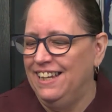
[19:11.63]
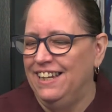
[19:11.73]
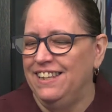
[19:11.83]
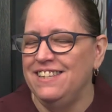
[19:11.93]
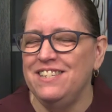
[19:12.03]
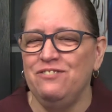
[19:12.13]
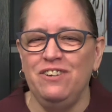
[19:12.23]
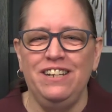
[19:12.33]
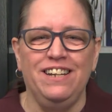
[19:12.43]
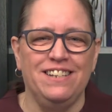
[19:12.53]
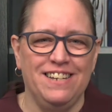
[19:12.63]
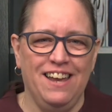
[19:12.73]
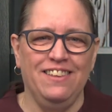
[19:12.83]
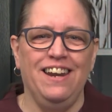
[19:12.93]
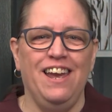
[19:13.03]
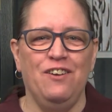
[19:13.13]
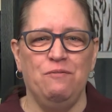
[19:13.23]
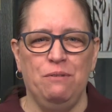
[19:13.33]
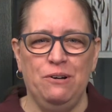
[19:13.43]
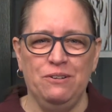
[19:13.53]
This is funny because now that I have
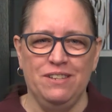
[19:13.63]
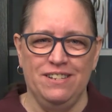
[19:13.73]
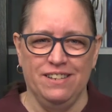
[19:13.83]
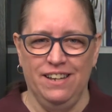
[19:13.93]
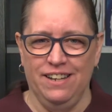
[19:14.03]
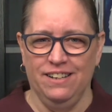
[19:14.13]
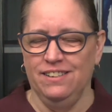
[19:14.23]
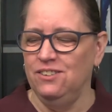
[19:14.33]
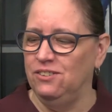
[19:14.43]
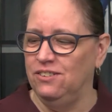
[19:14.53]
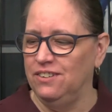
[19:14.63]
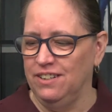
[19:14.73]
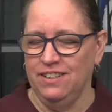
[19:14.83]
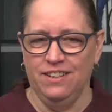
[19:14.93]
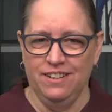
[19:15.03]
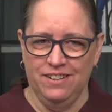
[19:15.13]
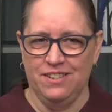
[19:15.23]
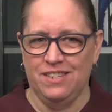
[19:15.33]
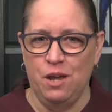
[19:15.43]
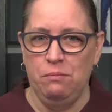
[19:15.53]
both, it's like a little
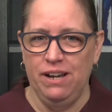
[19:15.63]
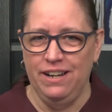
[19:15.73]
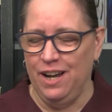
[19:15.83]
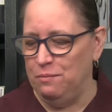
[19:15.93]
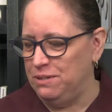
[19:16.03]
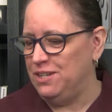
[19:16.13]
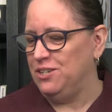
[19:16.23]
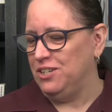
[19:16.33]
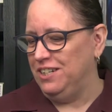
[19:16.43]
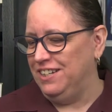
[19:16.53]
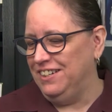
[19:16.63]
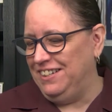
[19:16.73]
semi-competition here.